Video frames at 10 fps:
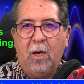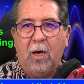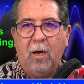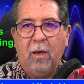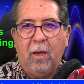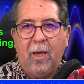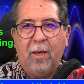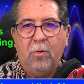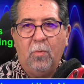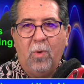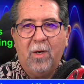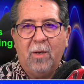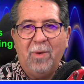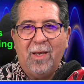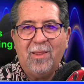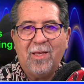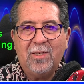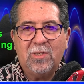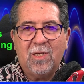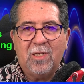And one of the main
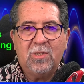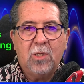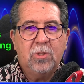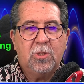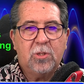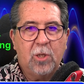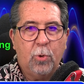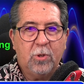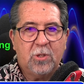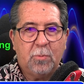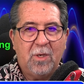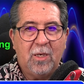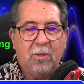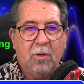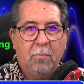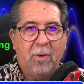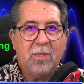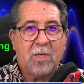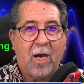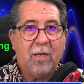things is that it's slower speed,
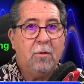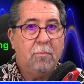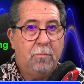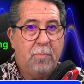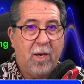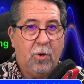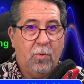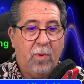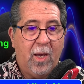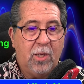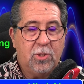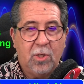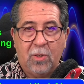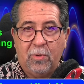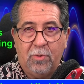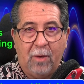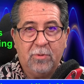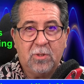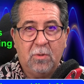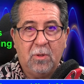but it's got better range.
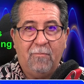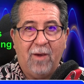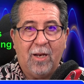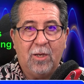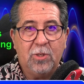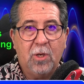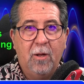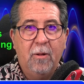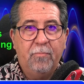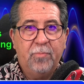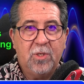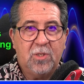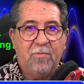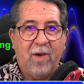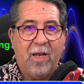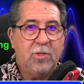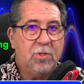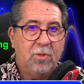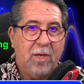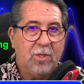That was the advantage.
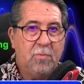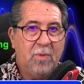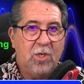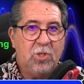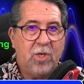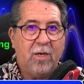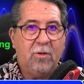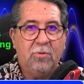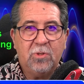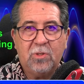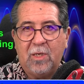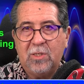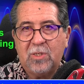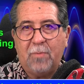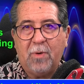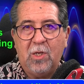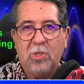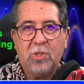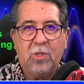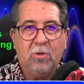Disadvantage, not too many channels. They step on
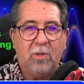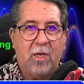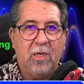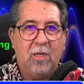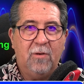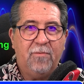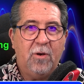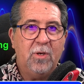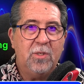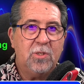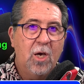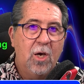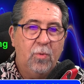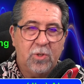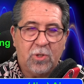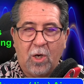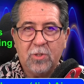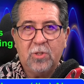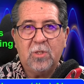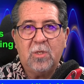each other, a lot of interference, which
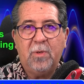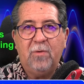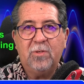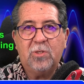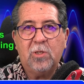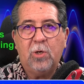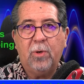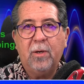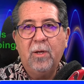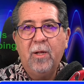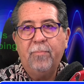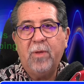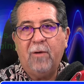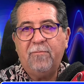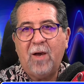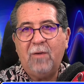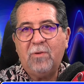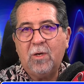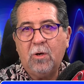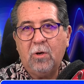causes it to be even slower. Now,
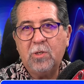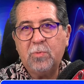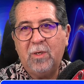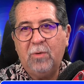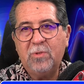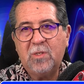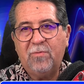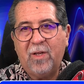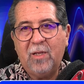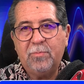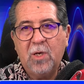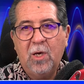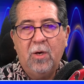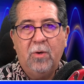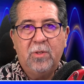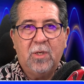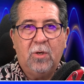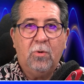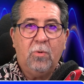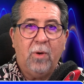5 gigahertz, when it was developed, they
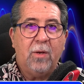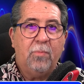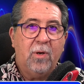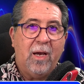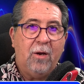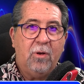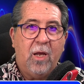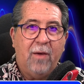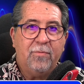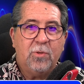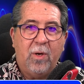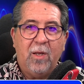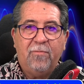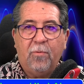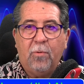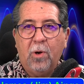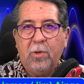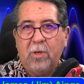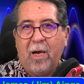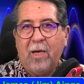said, oh, great, we're now going to have
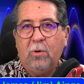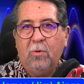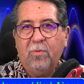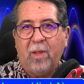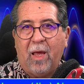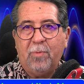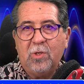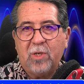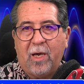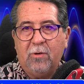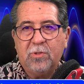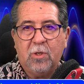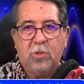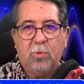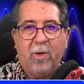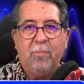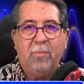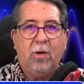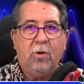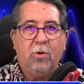24 non-overlapping channels that are 20
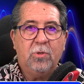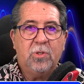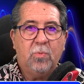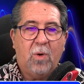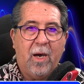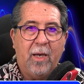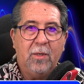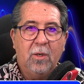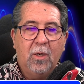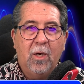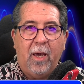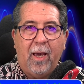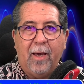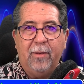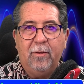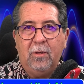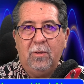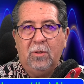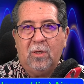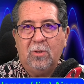megahertz wide. And
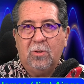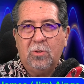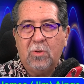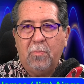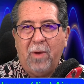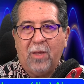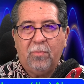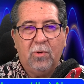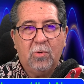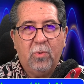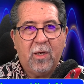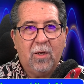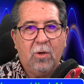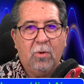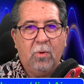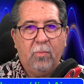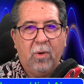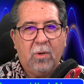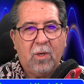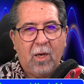you can do the math real quick and go,
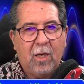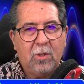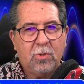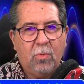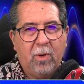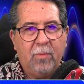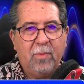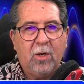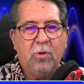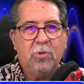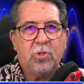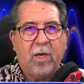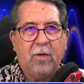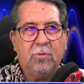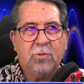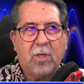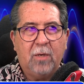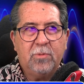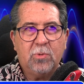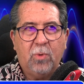well, okay, 20 megahertz channels
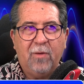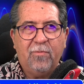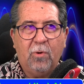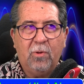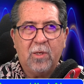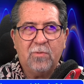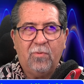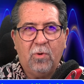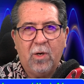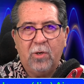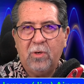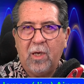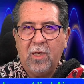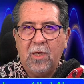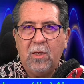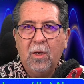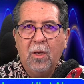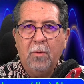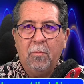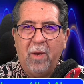times 24, that's 480
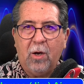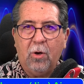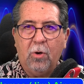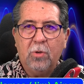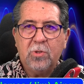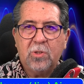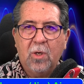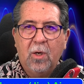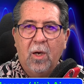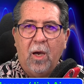megahertz.